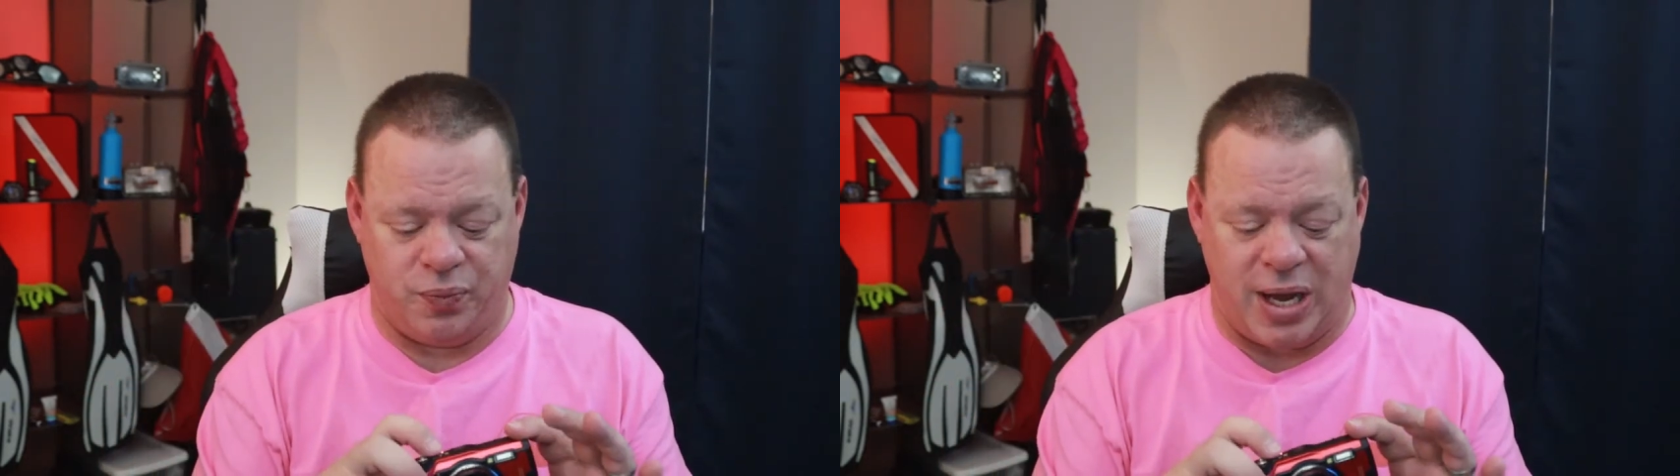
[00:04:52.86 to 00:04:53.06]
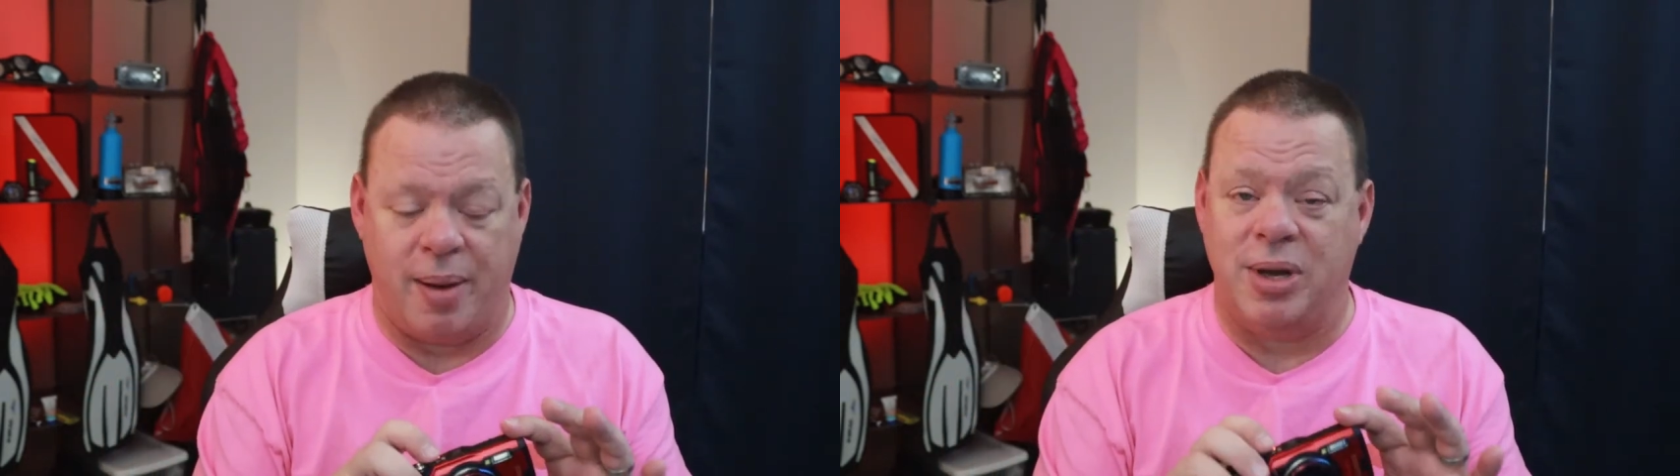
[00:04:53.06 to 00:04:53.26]

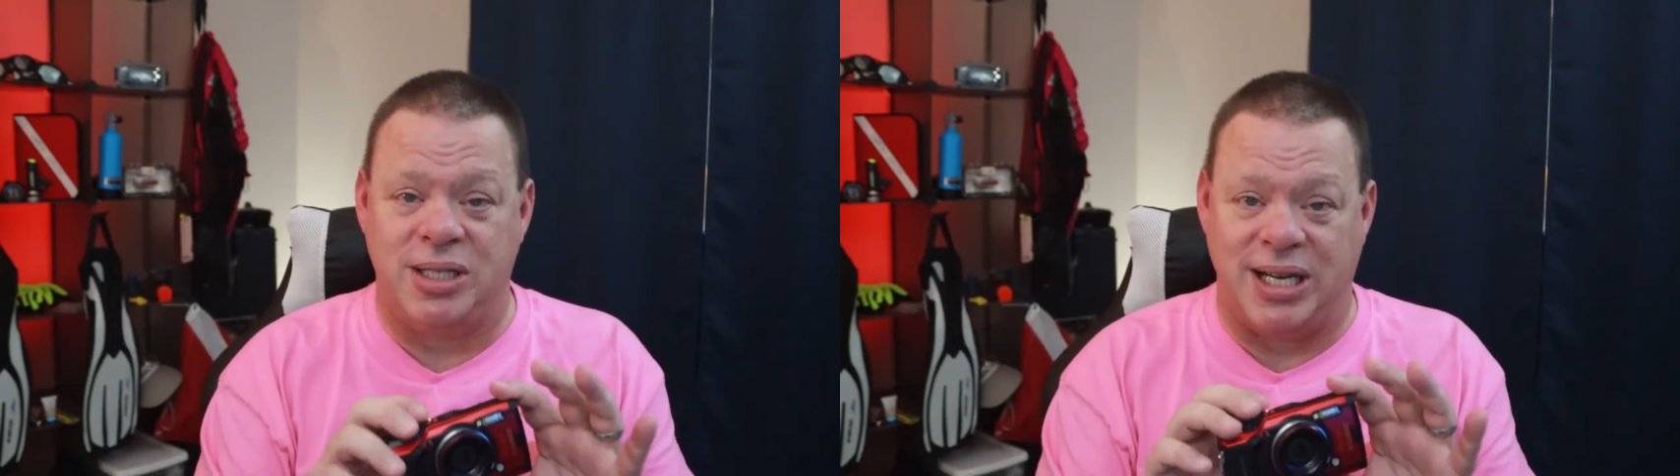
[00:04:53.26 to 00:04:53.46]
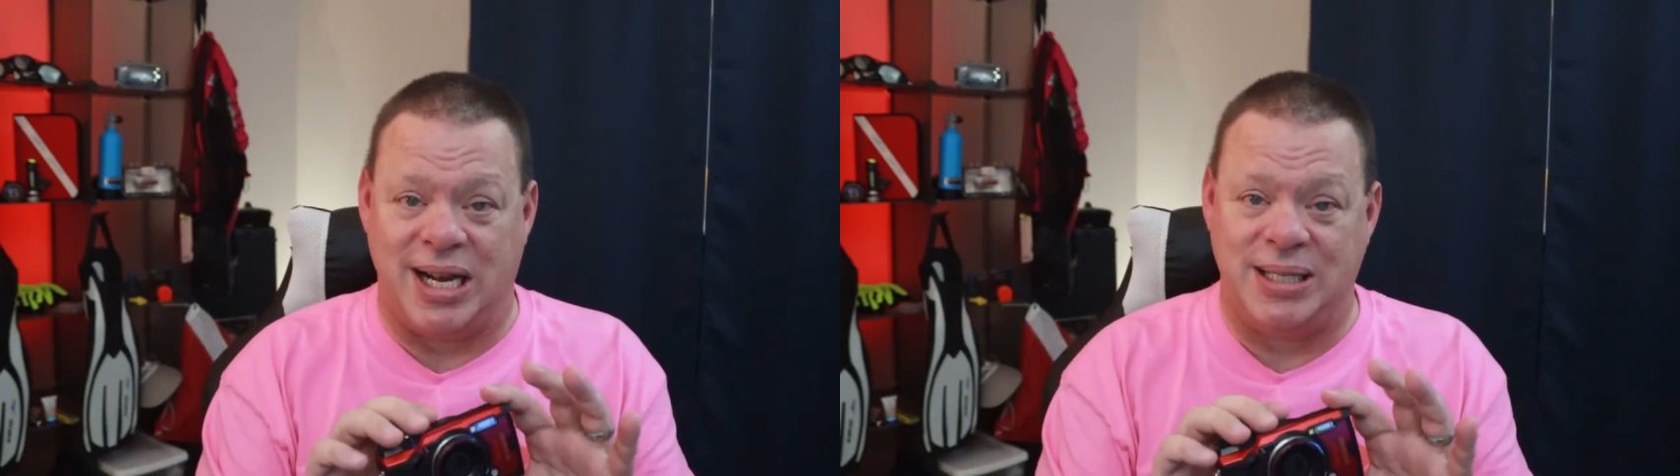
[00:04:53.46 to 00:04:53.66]
how
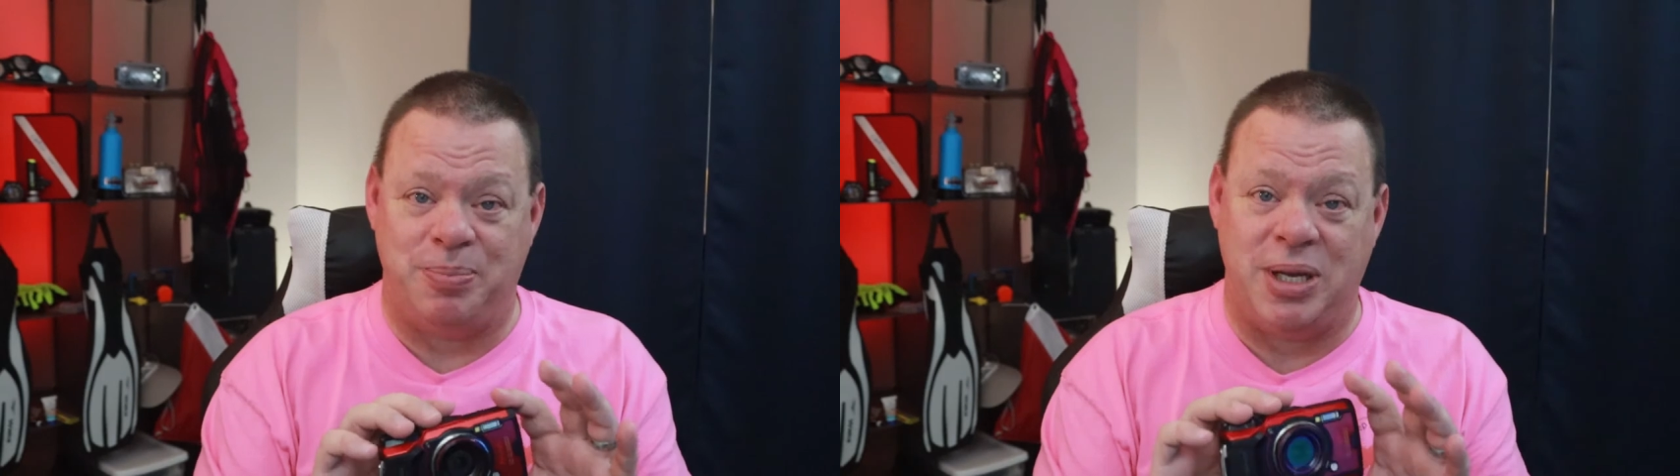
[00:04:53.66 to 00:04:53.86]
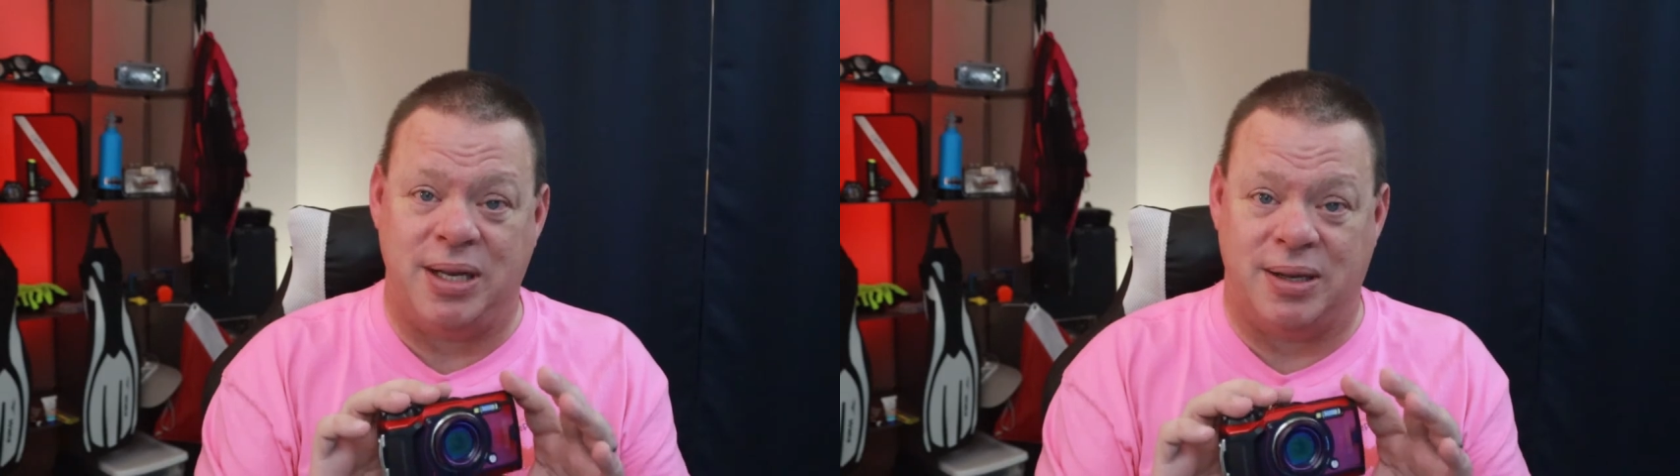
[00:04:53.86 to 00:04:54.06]
much did I
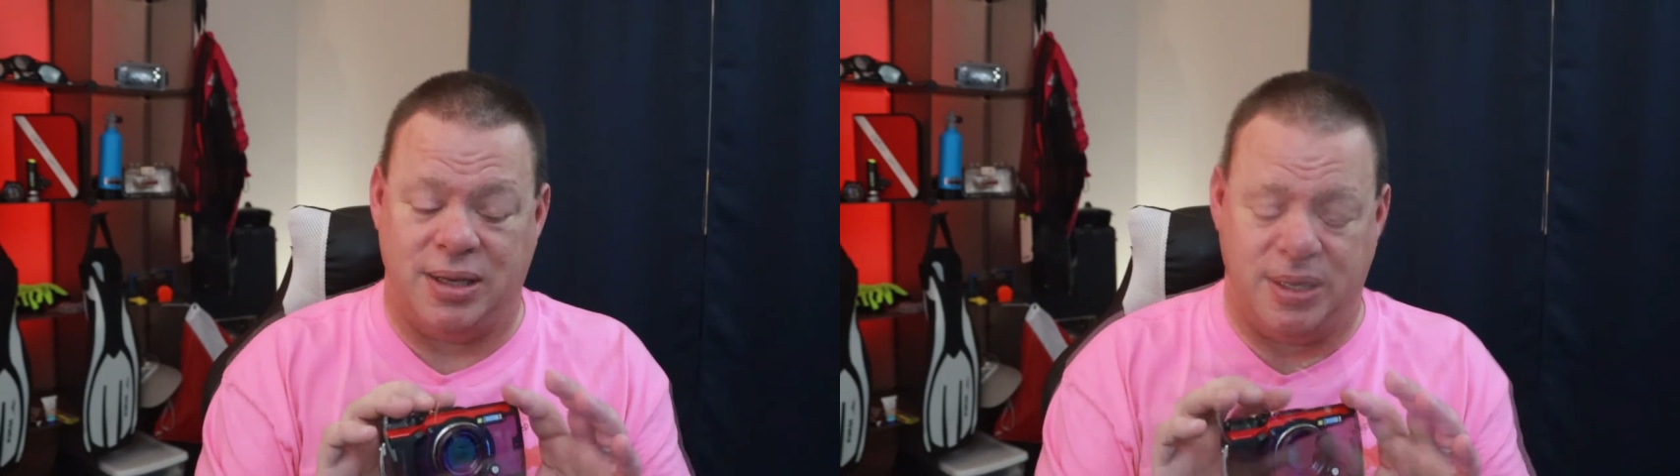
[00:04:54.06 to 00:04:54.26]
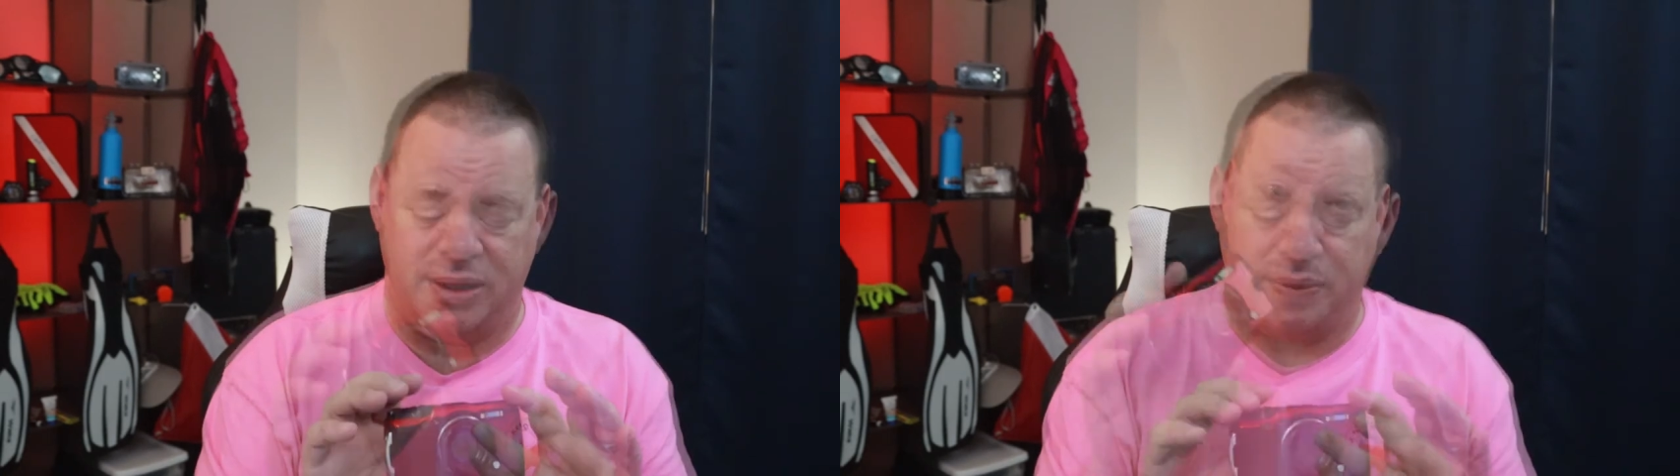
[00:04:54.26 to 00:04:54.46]
spend
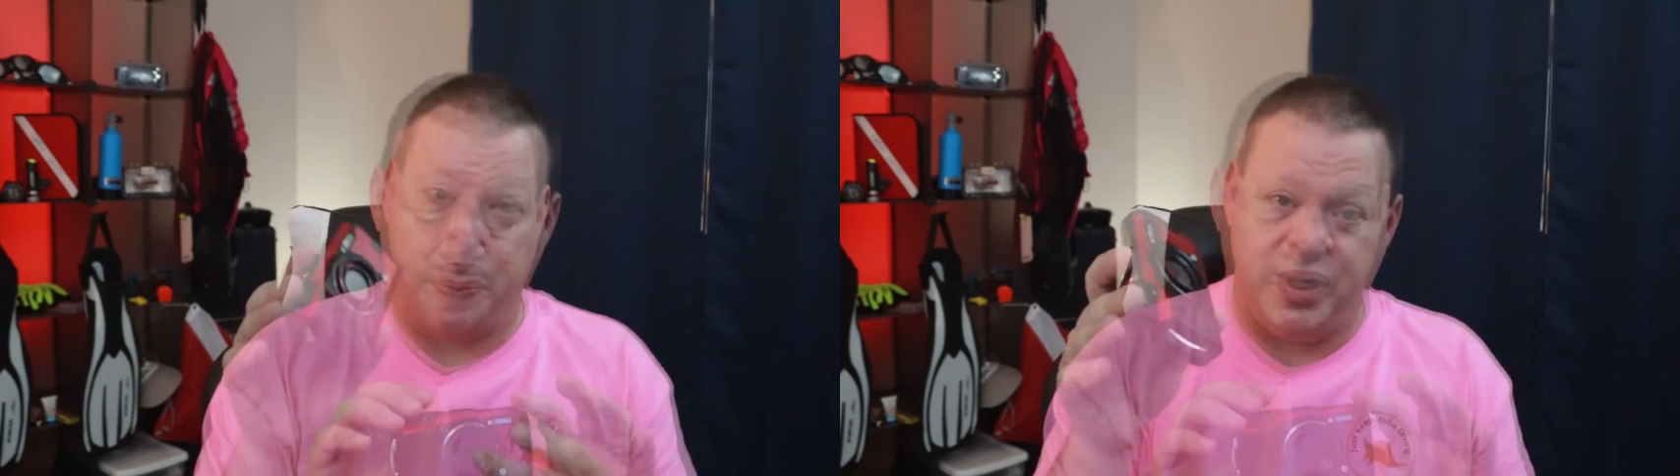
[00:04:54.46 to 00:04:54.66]
on this?